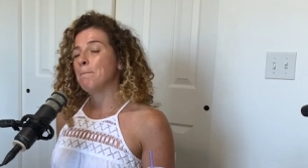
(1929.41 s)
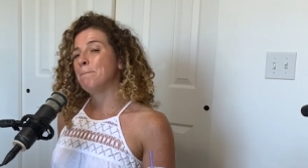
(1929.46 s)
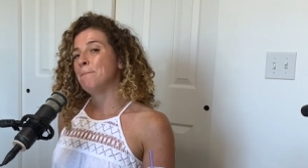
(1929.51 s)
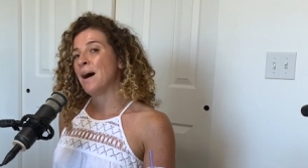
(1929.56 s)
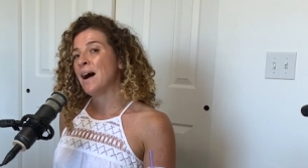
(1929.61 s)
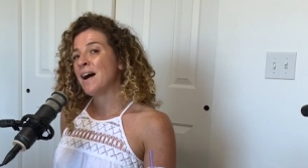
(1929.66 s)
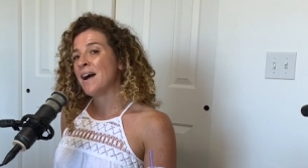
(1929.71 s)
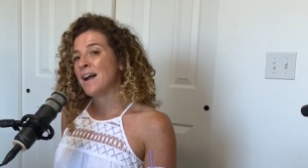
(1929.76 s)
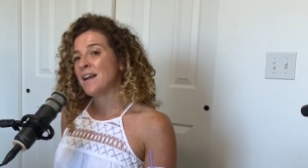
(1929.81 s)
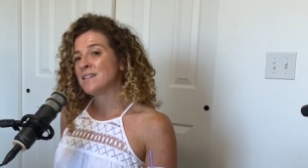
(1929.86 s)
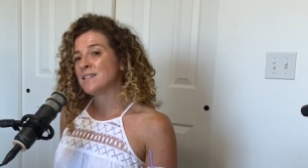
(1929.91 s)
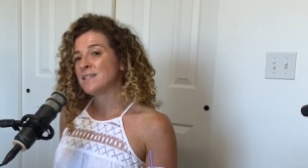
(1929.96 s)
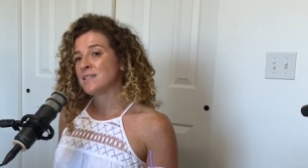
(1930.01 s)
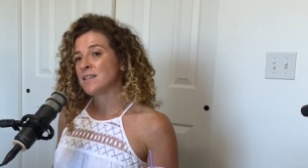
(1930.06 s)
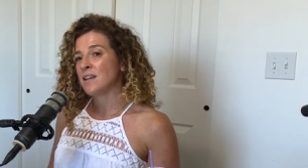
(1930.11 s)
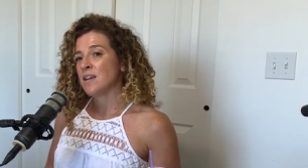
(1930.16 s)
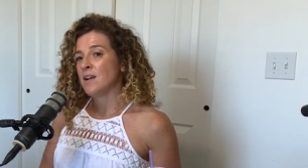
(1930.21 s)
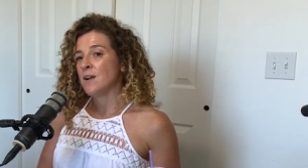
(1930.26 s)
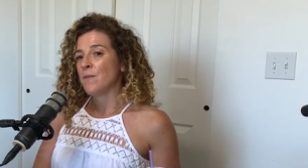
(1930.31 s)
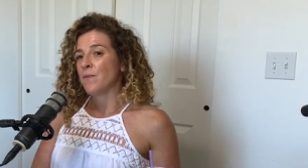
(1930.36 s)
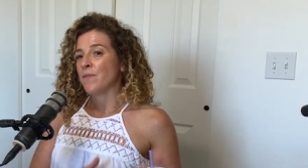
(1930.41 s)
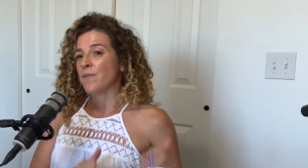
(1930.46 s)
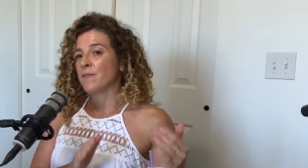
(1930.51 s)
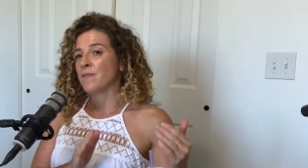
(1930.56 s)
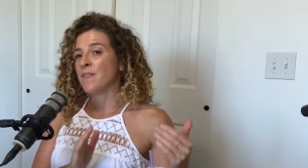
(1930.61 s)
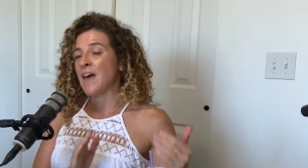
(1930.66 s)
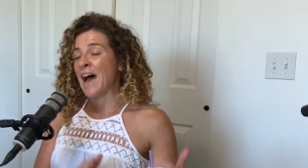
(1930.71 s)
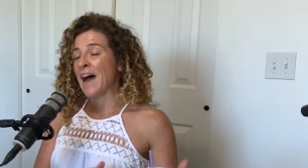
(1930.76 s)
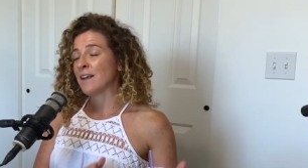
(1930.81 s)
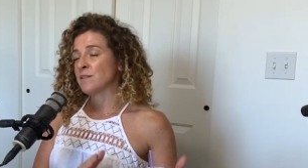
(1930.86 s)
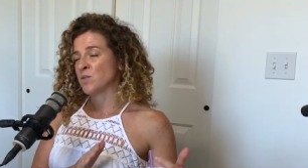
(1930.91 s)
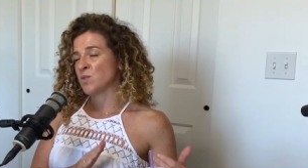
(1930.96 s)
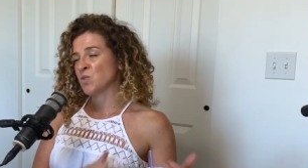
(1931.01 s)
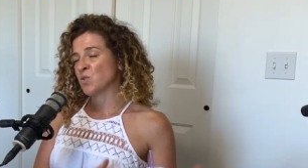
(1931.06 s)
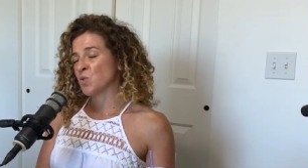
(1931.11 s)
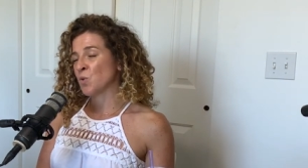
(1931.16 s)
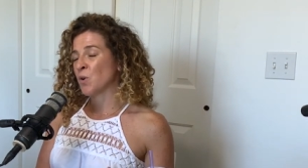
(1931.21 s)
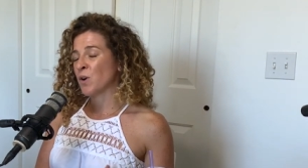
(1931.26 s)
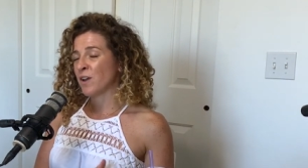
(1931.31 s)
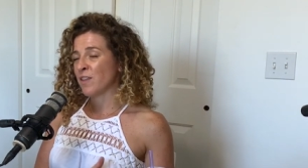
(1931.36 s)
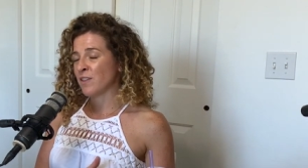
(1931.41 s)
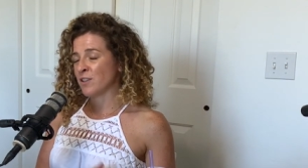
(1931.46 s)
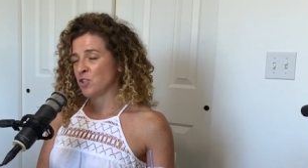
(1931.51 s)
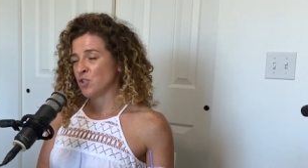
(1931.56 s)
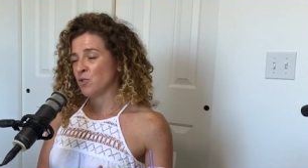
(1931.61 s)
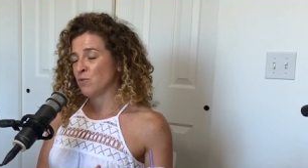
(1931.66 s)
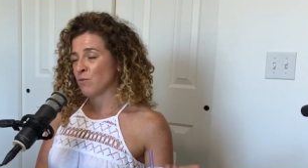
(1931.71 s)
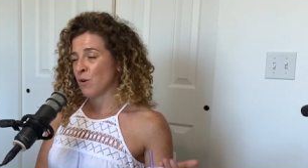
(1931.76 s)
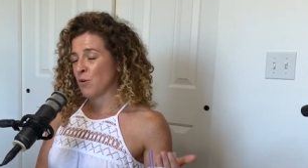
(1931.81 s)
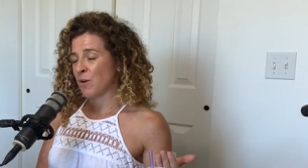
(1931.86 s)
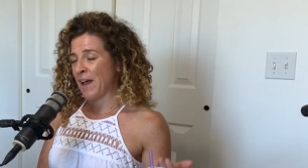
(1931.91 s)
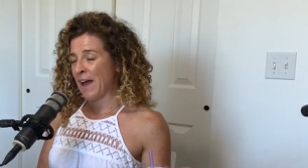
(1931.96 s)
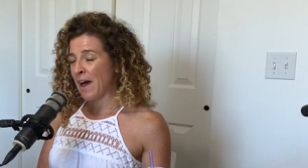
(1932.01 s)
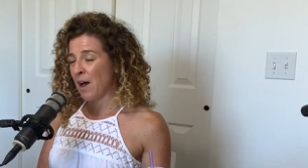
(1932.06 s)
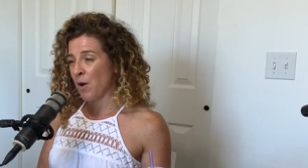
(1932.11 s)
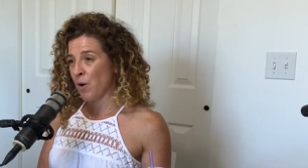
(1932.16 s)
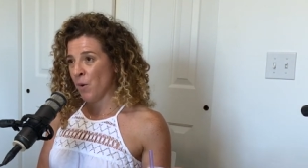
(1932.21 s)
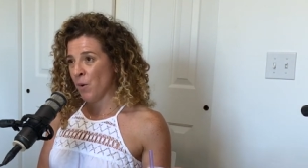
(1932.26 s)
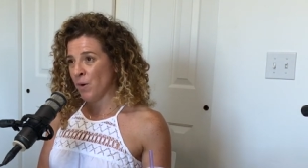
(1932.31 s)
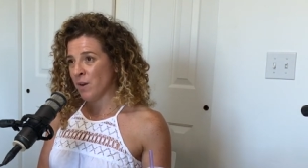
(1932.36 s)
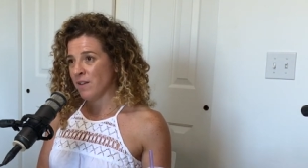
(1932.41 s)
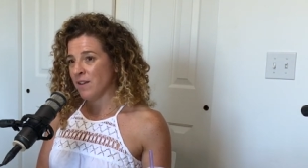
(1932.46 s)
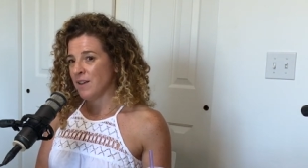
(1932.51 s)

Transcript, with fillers: But that story that you wrote out,